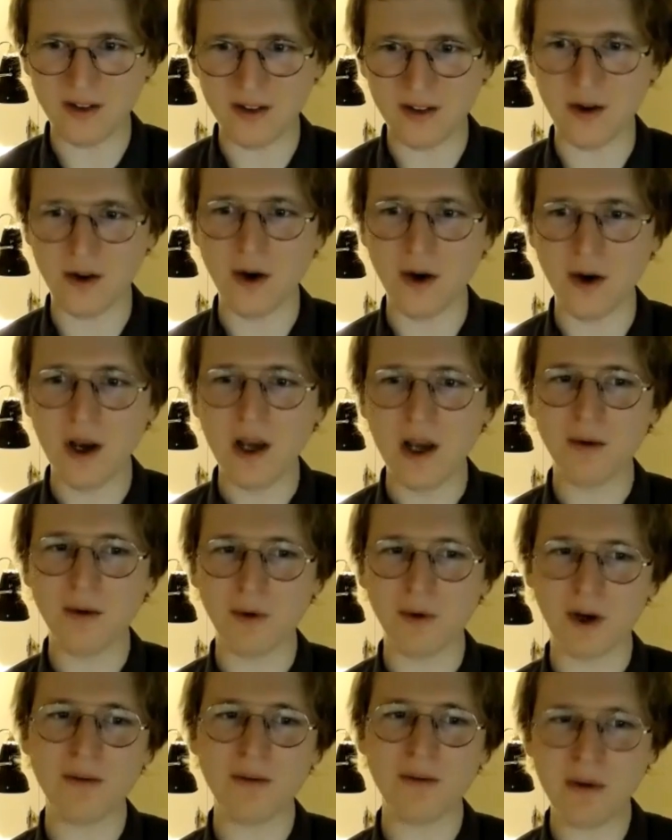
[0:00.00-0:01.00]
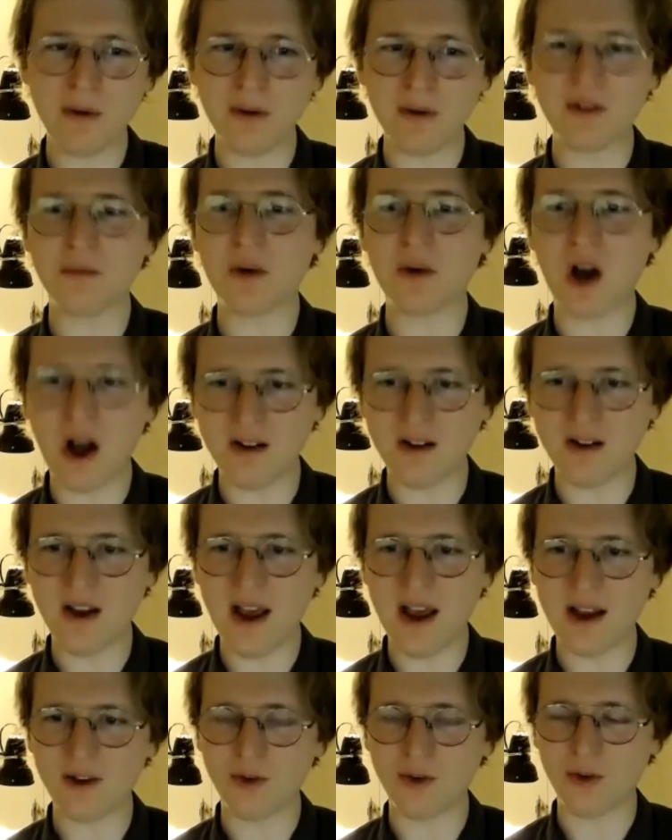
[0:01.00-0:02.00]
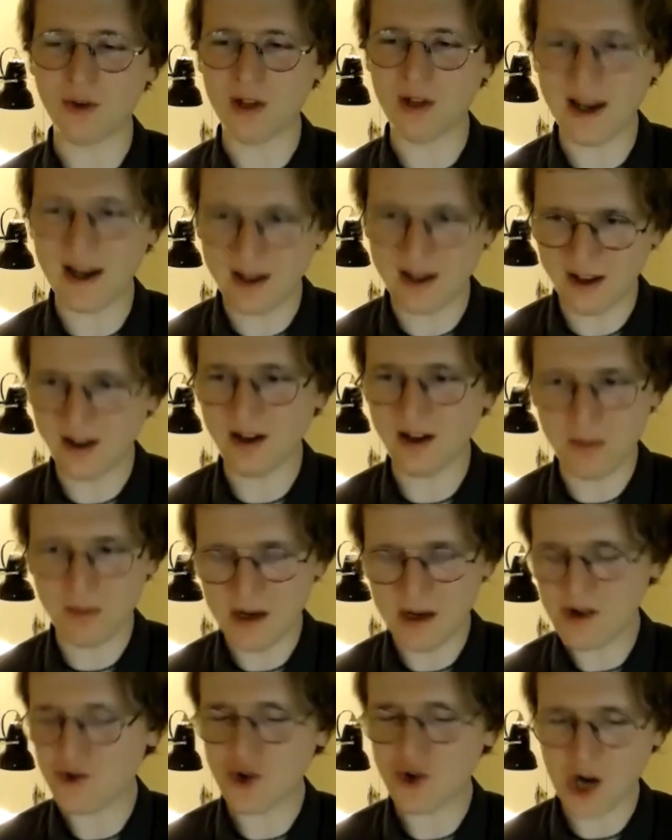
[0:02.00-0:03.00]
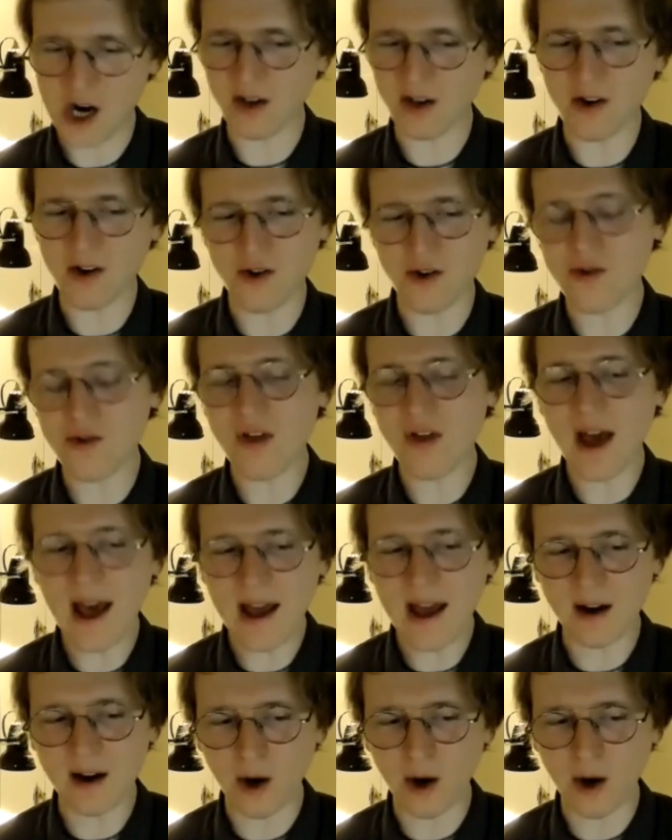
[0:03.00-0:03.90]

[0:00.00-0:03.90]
So we're going to be with some contacts who are likely going to be trying to do that.